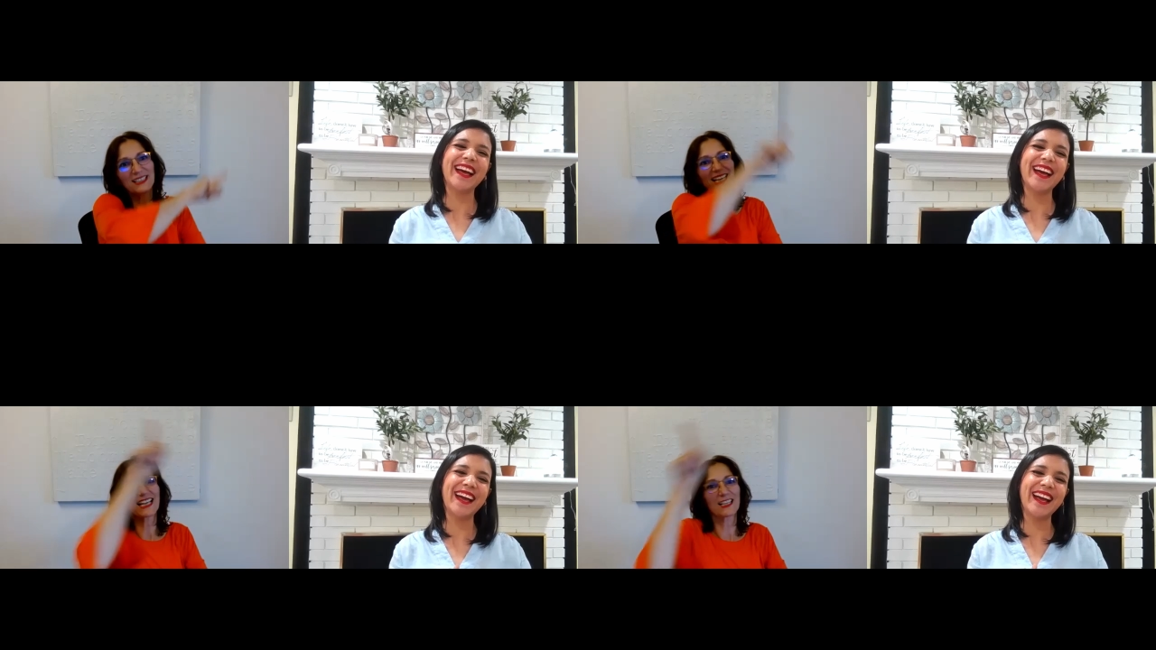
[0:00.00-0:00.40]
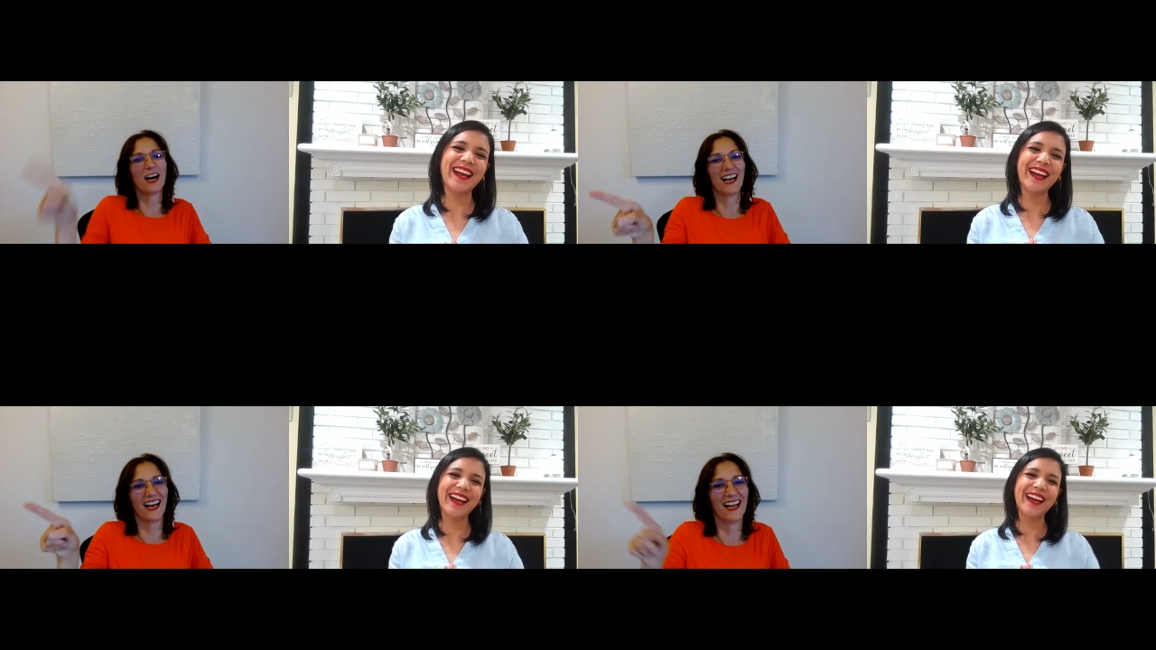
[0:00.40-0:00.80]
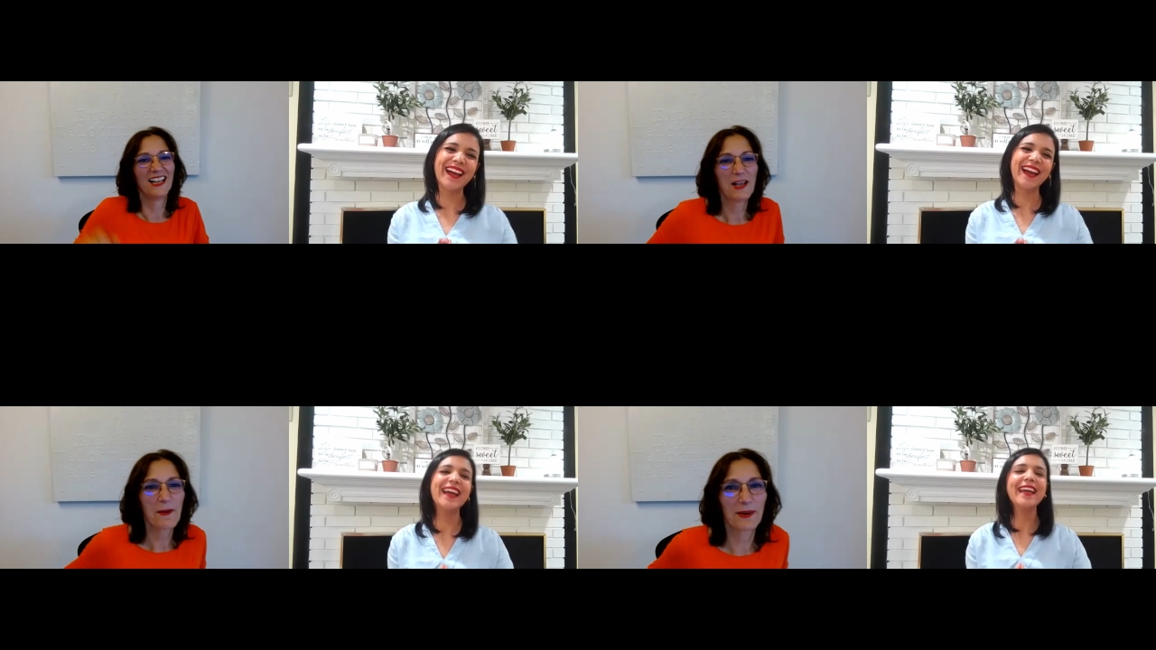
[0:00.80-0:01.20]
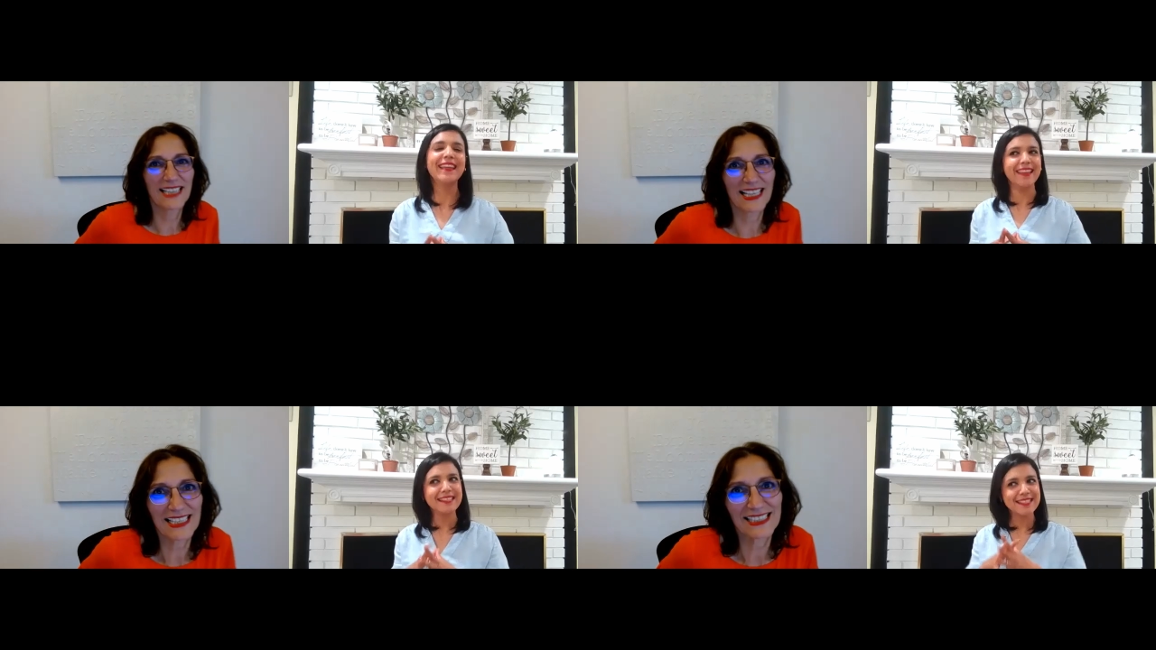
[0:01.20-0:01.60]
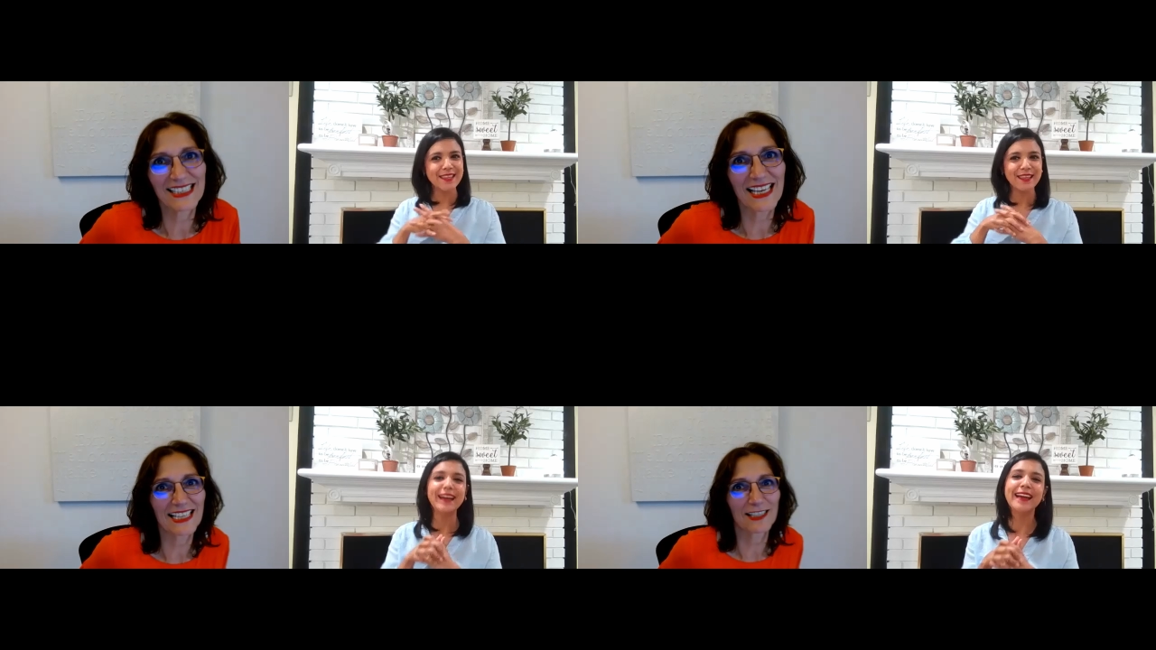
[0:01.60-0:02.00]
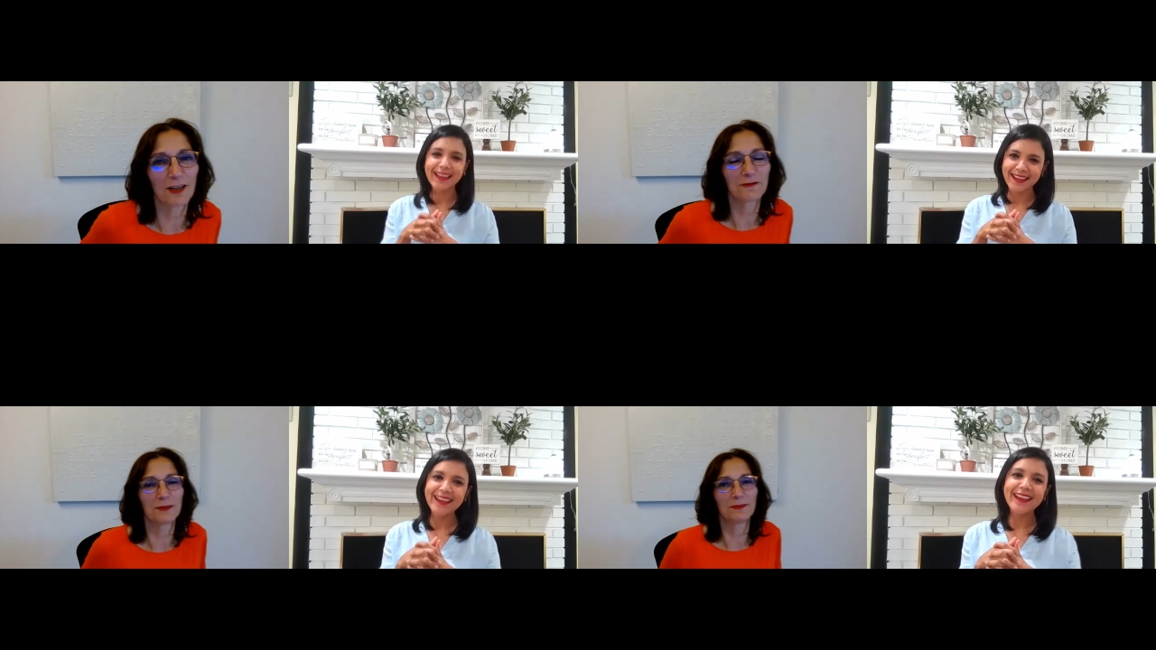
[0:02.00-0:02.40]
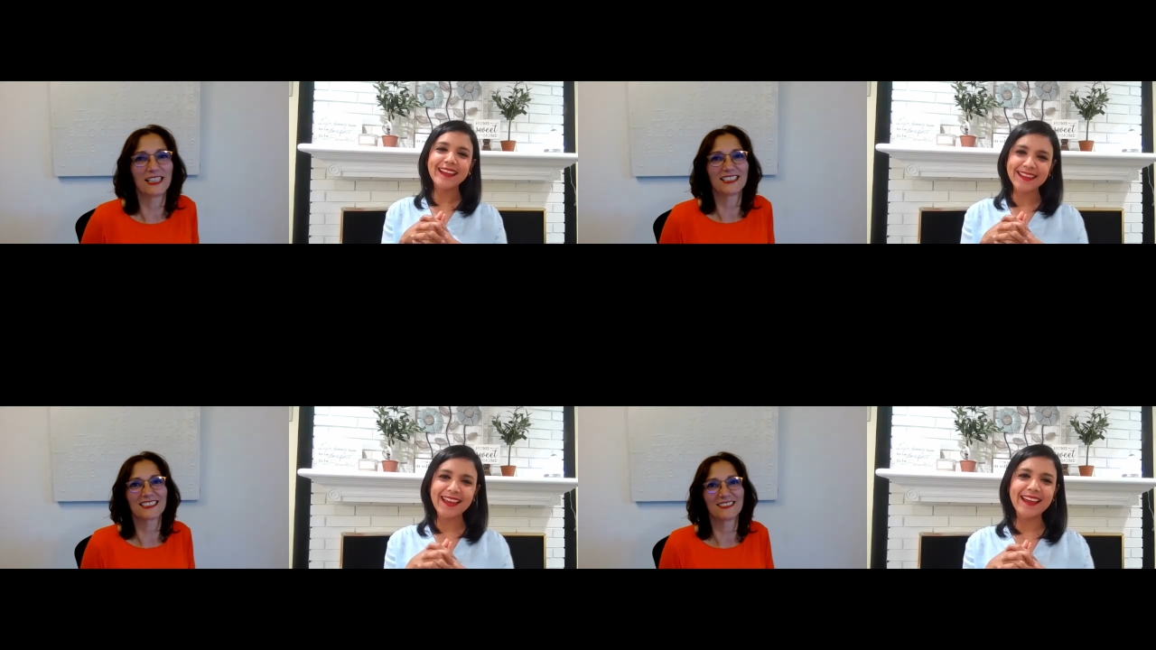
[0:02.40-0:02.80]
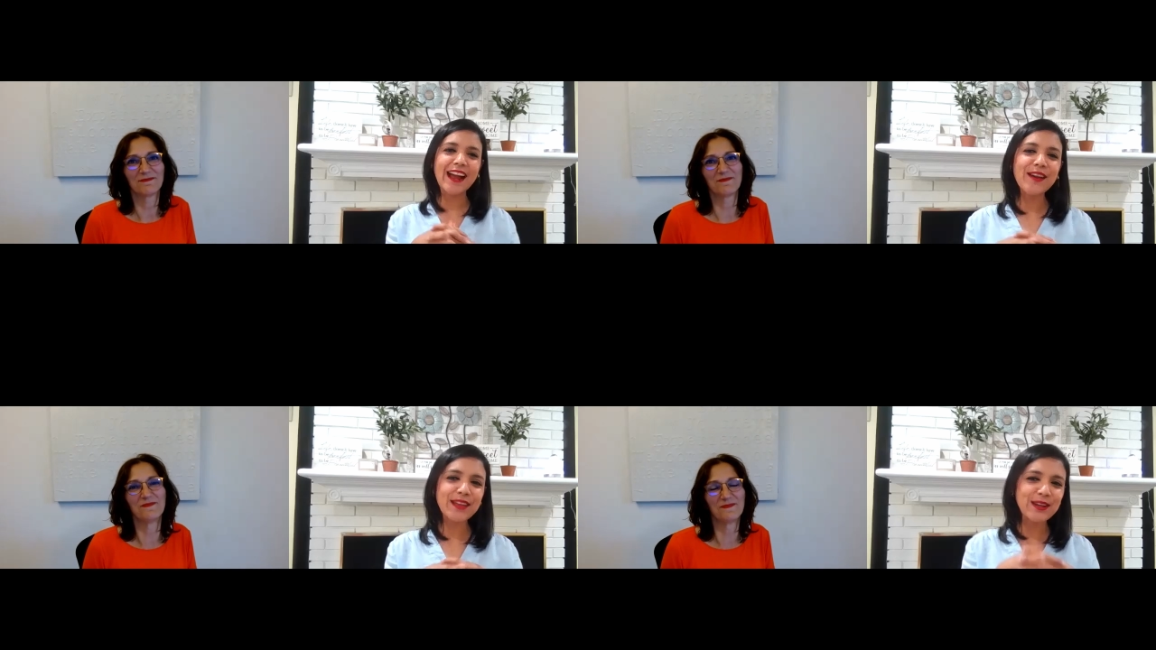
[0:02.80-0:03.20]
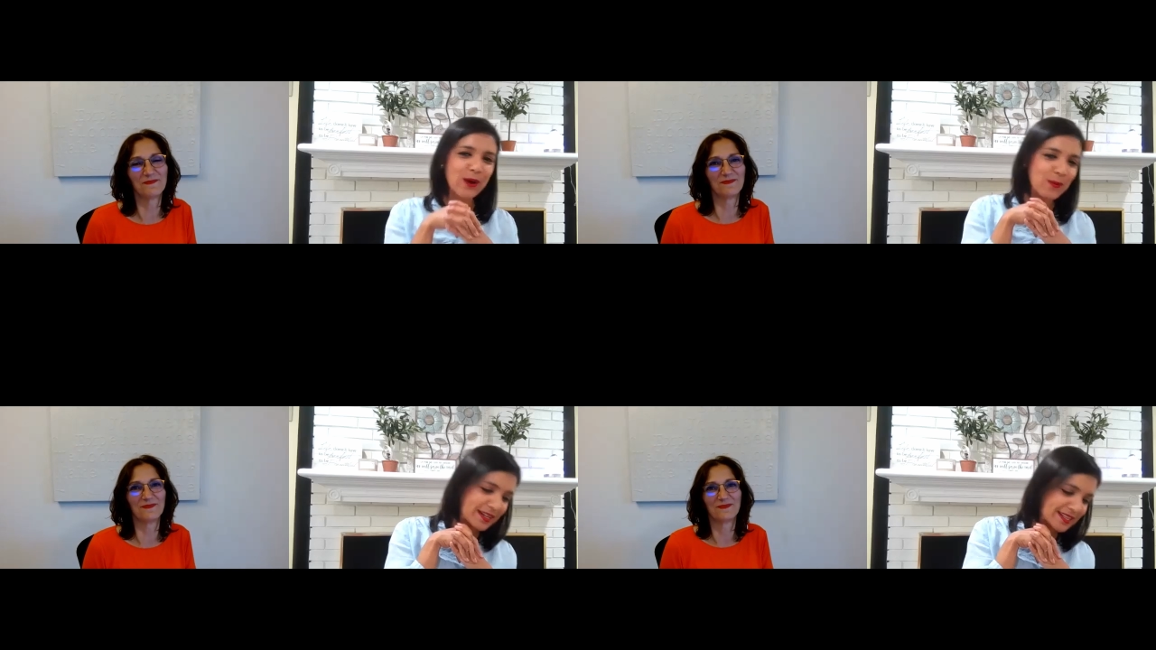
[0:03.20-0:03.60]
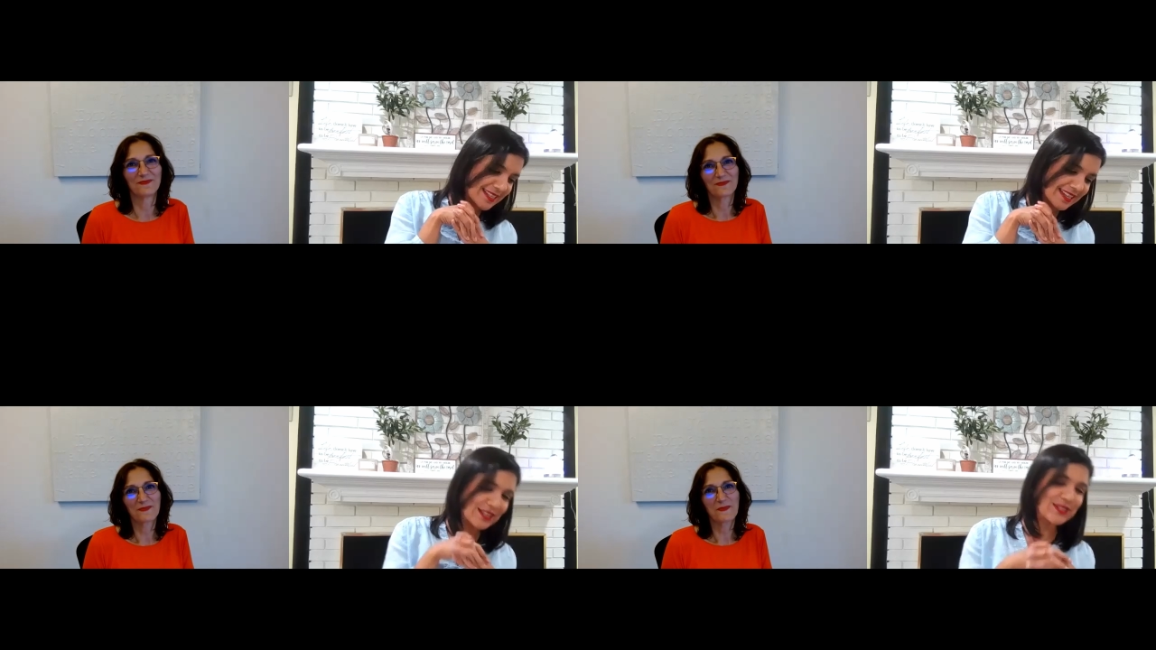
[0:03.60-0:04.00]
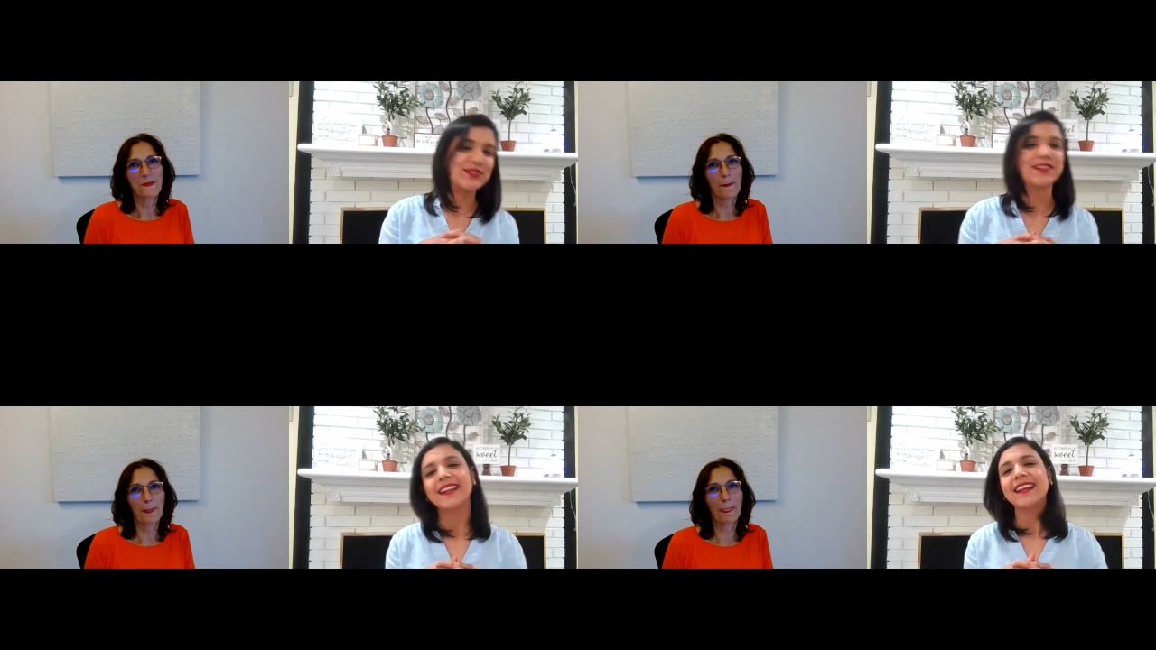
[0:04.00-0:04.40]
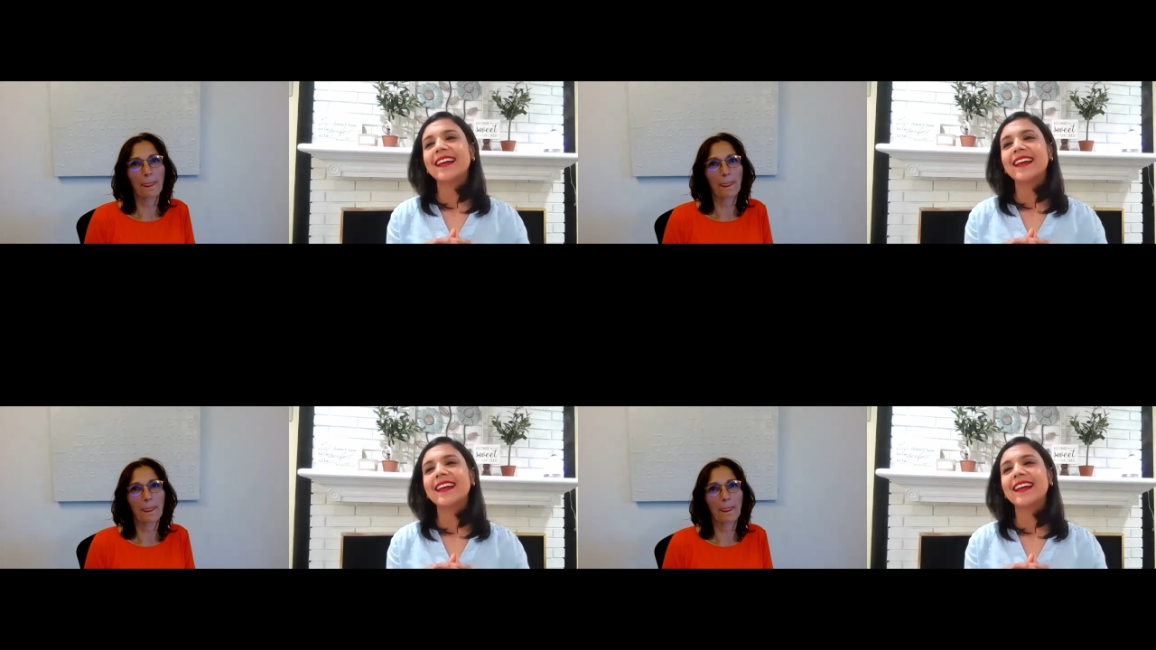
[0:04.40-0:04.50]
Speaker 1: but that, they, they see the, the
Speaker 2: bridge. Yeah, now they know what's the danger.